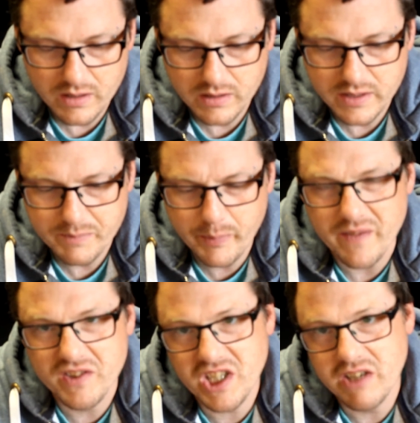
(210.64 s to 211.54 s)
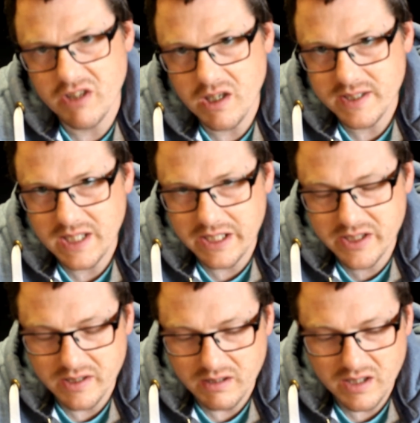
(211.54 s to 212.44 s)
it's a bit of a
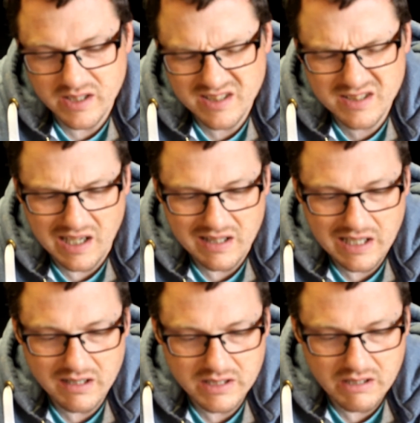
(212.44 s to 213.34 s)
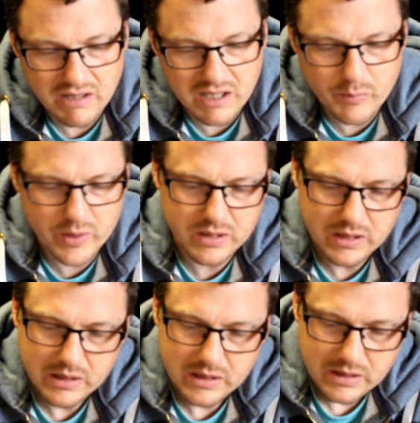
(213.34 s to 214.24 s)
generalisation, I understand that, I know that, but
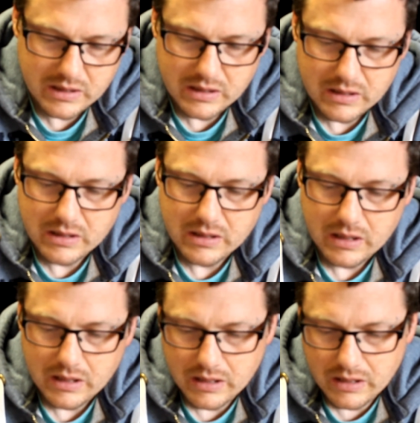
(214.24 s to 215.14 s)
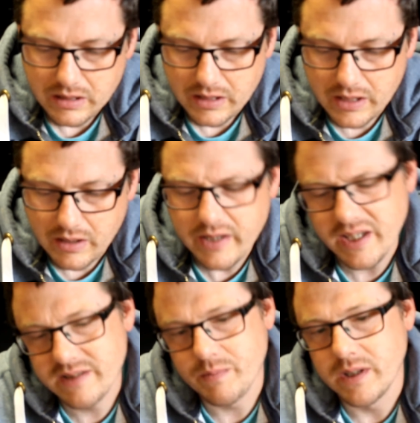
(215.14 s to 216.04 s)
you know, and
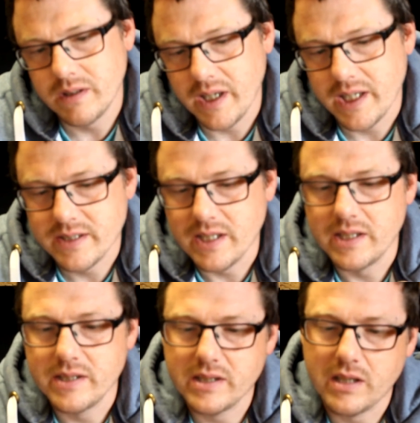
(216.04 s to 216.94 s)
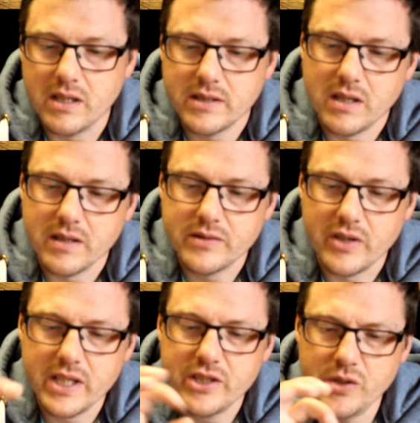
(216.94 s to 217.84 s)
this one, like I said, is a glass cast 3,
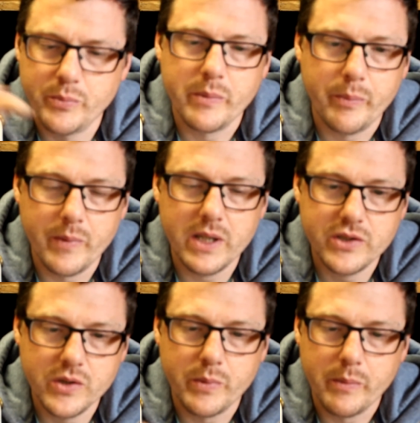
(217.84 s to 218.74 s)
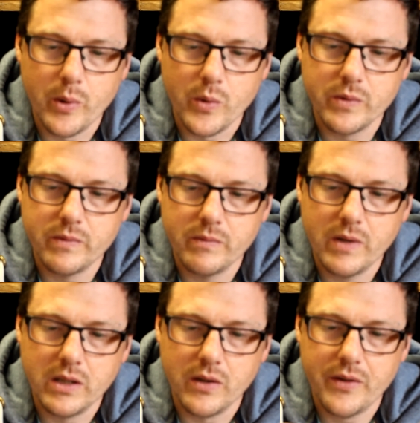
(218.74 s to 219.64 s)
and it should be poured
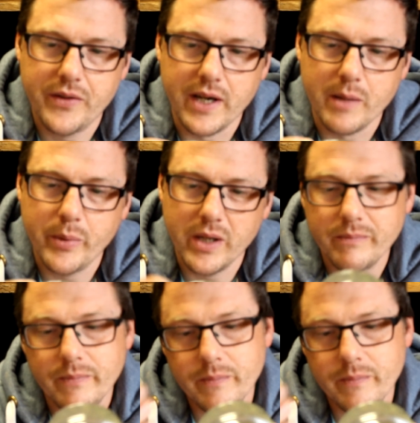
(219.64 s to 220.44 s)
a lot thinner, but